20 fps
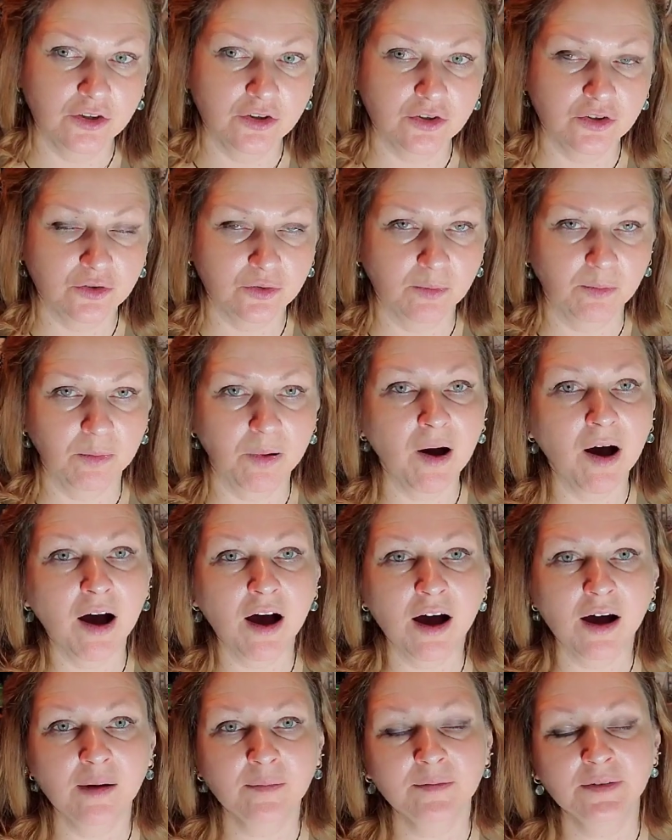to
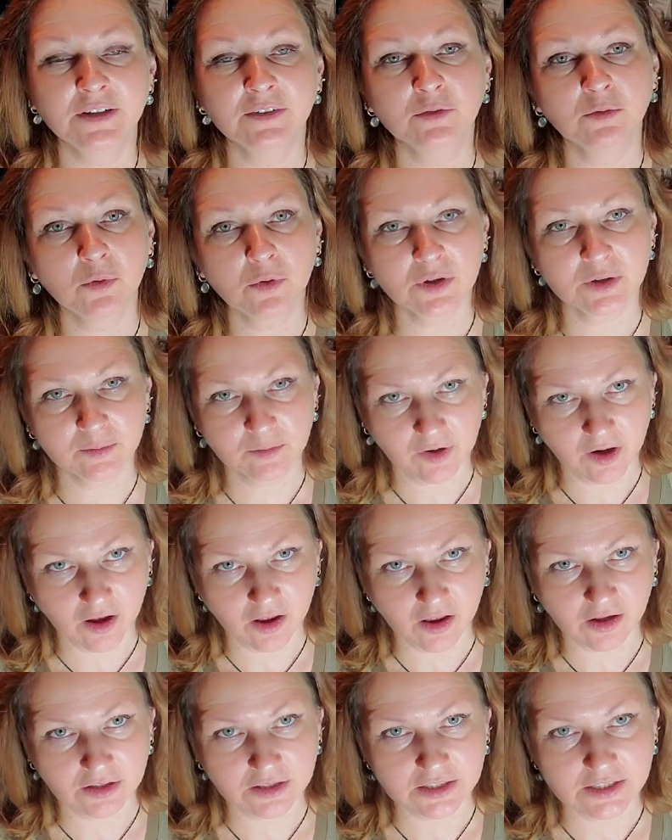pop the warm
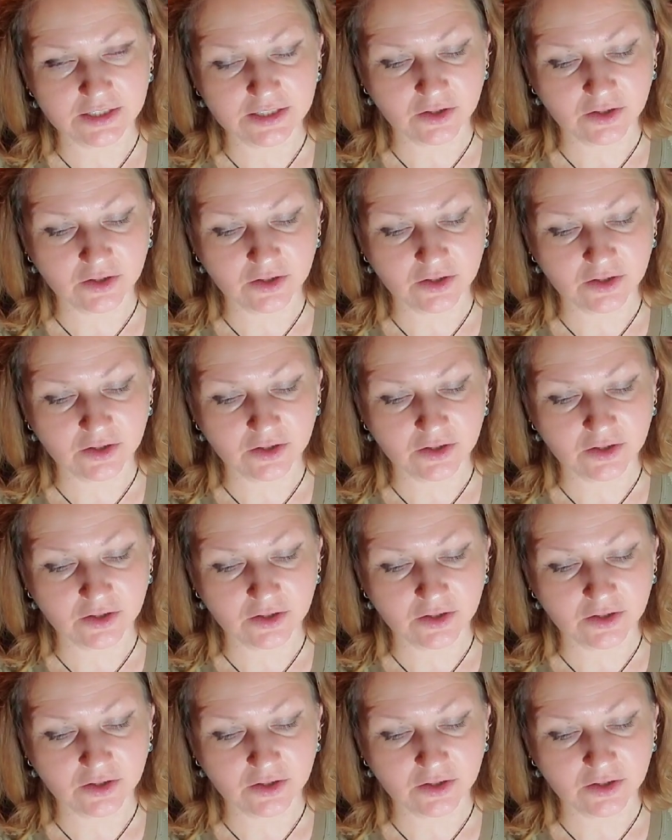colors.